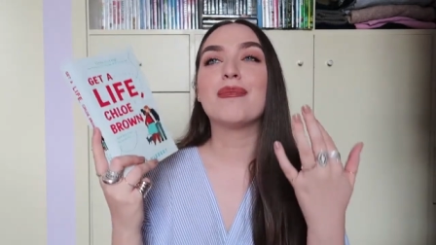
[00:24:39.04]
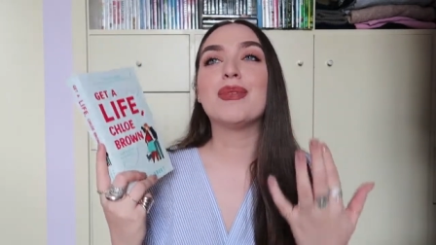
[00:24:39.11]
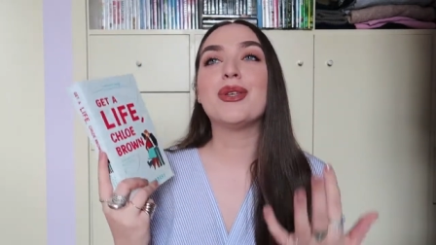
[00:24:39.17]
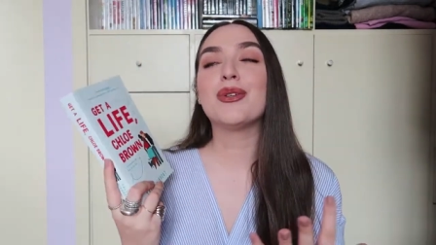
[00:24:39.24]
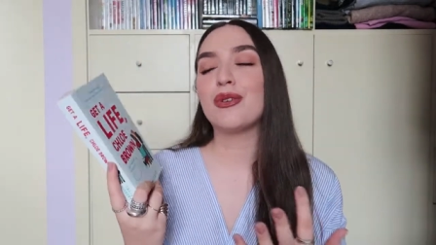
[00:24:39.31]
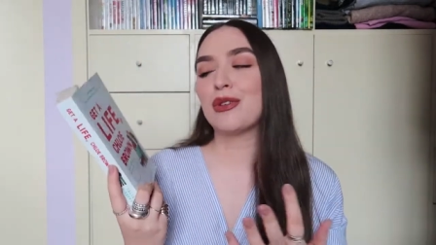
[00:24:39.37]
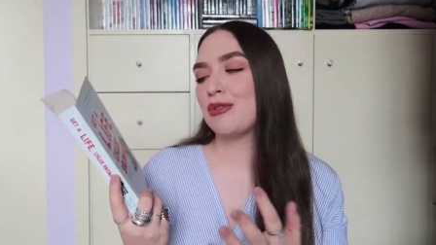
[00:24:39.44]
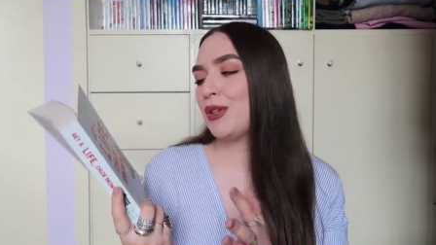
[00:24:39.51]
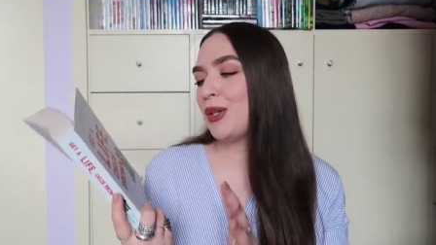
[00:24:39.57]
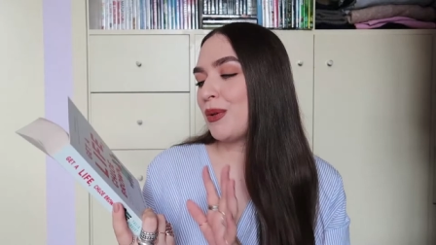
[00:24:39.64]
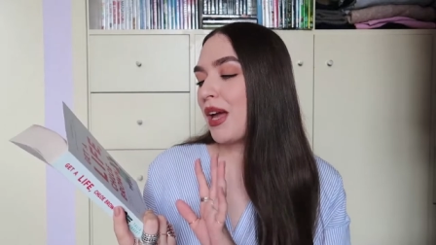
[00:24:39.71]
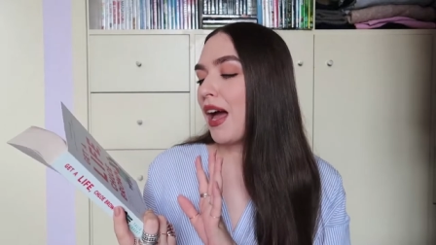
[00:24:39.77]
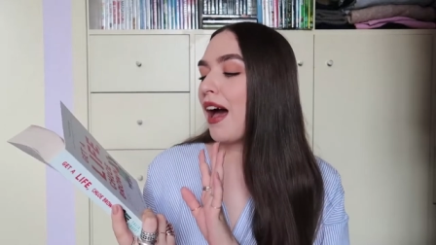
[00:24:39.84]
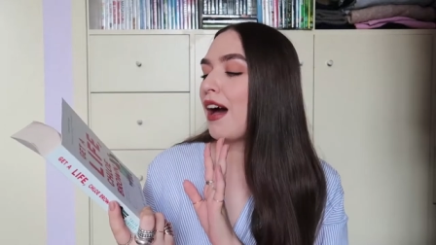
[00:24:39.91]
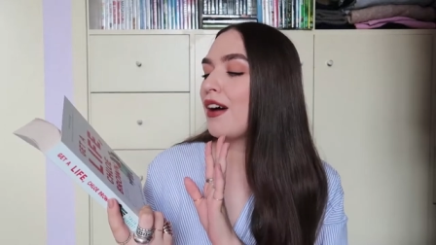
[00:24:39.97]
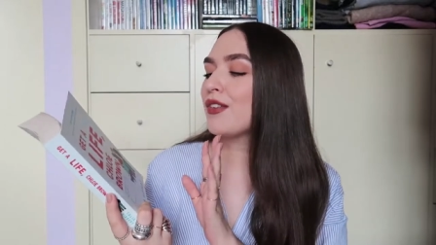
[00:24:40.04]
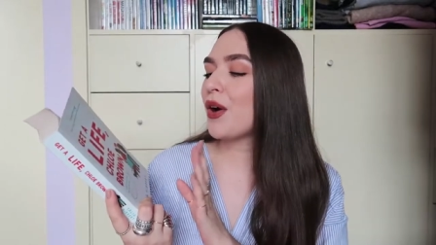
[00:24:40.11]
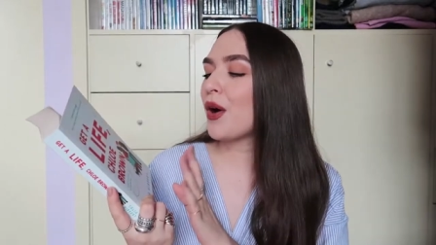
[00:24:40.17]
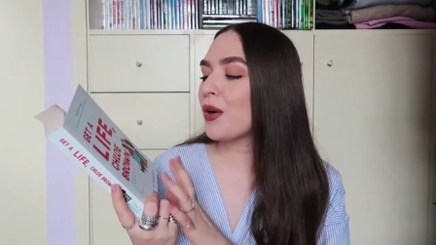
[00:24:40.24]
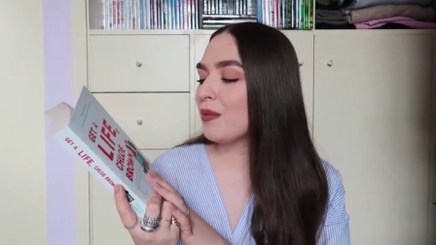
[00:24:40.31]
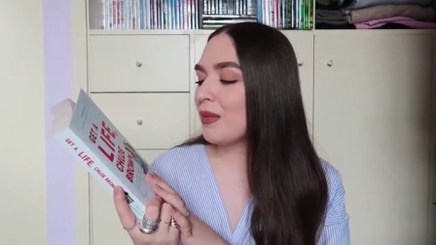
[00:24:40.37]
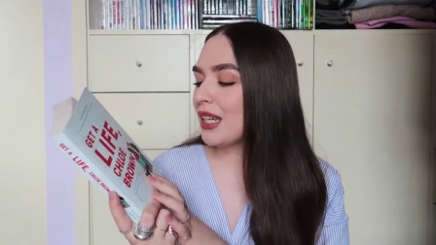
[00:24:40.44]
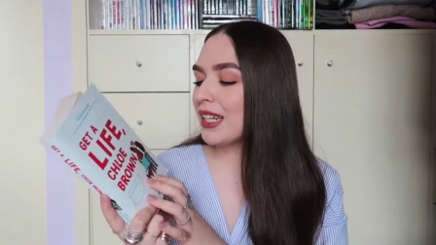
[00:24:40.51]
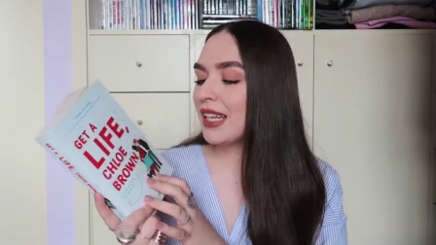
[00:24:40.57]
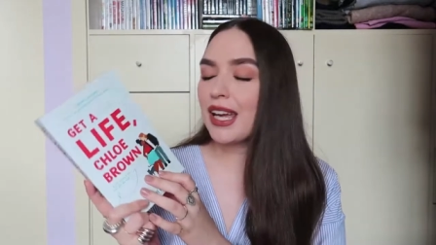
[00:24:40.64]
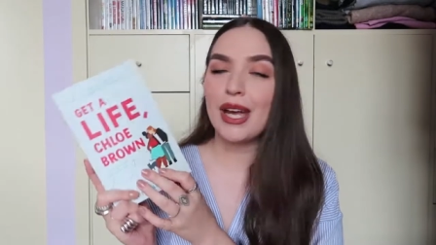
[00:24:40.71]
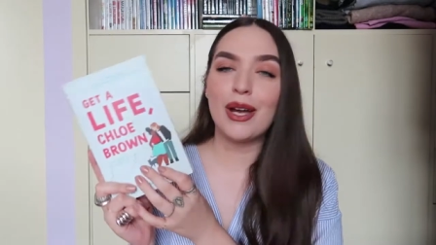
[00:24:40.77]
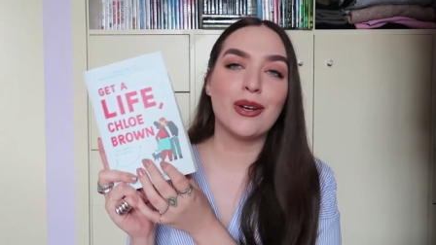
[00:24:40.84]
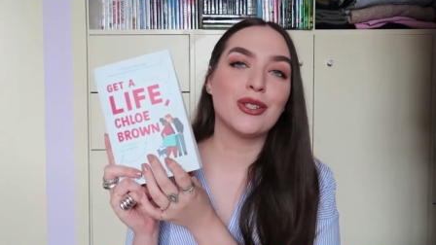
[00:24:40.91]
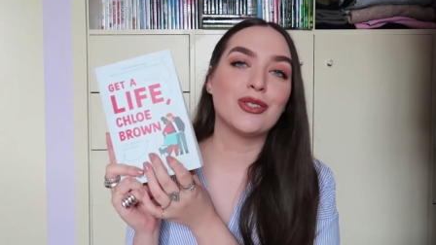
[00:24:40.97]
beautiful. We have our main
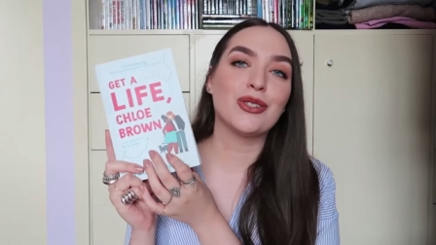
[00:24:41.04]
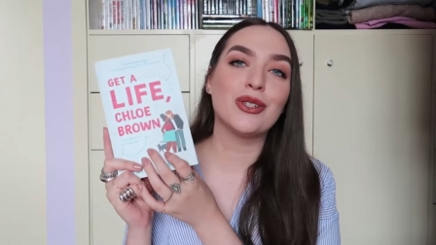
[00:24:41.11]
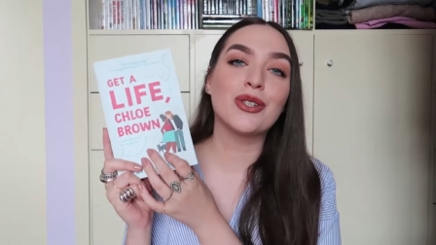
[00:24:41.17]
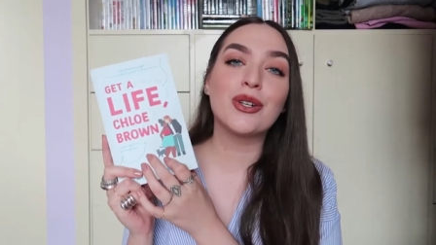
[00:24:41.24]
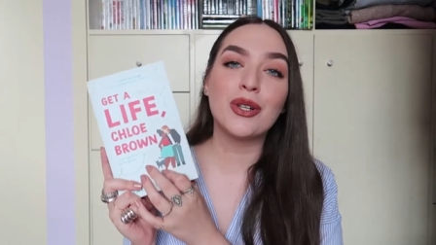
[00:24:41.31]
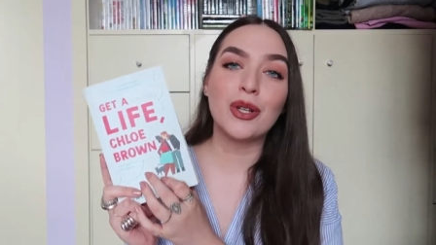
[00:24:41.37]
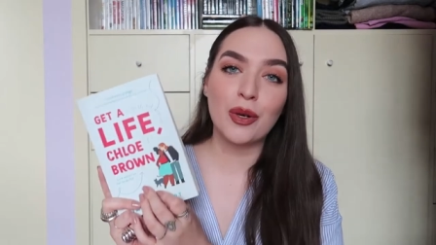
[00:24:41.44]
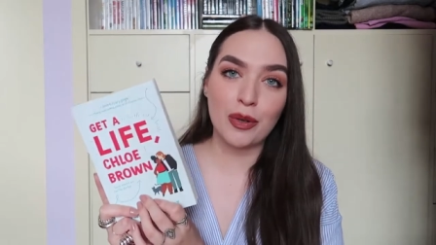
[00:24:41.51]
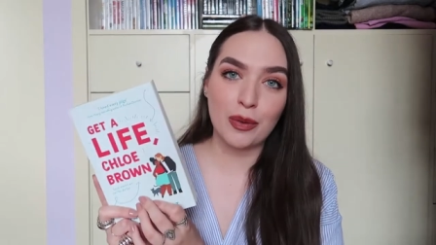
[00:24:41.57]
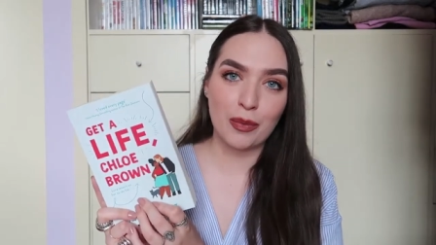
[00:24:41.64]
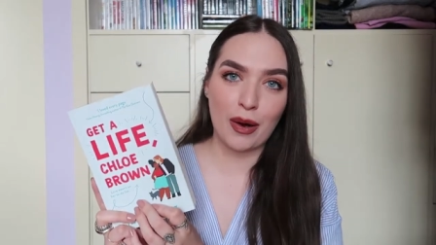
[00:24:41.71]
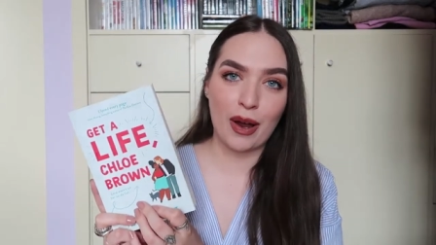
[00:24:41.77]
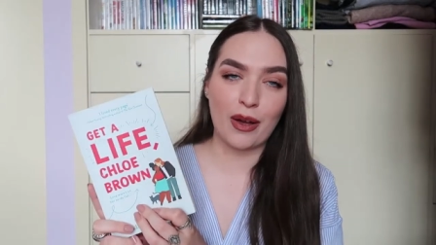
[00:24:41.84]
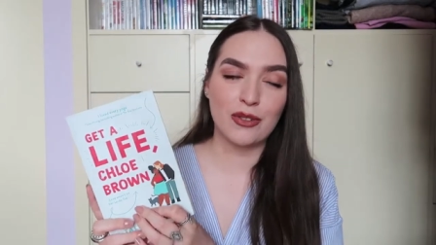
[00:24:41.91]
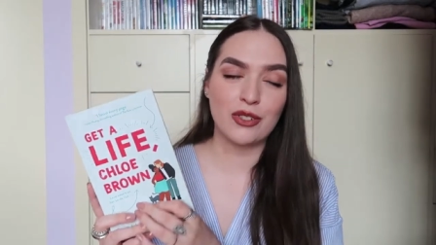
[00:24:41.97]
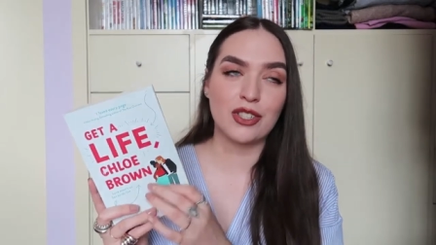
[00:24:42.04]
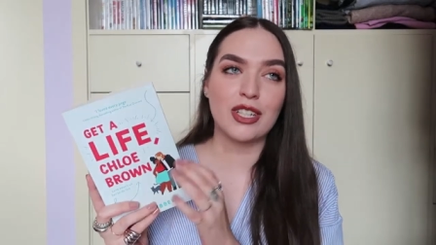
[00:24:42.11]
character, Chloe Brown.